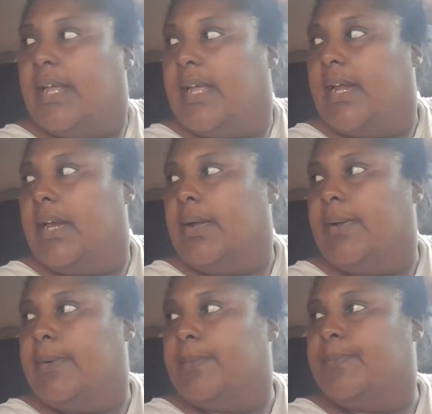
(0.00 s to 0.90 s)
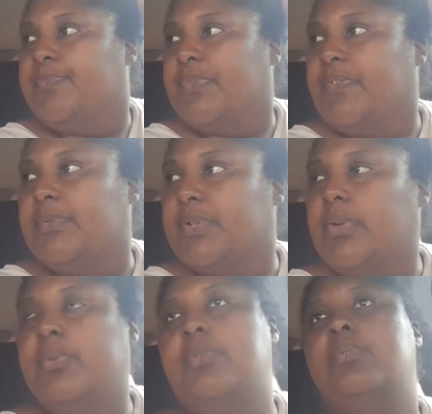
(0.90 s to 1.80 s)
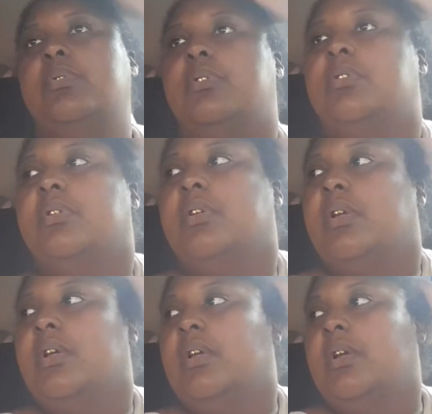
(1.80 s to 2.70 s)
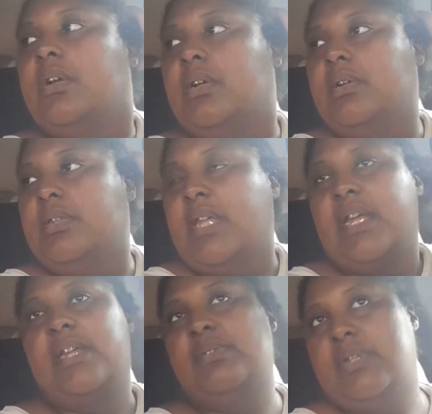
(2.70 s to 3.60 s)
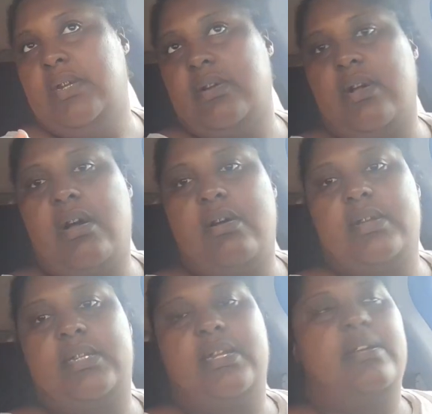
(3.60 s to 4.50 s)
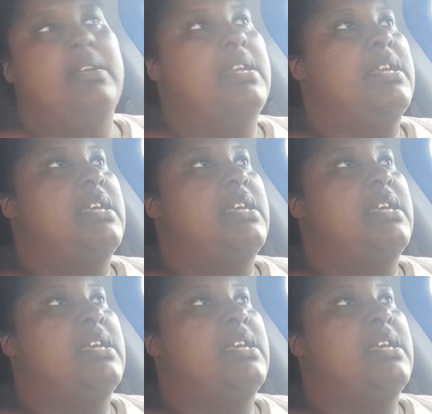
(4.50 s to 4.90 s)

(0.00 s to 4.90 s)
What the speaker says: and from school. Good thing it was still cars there, and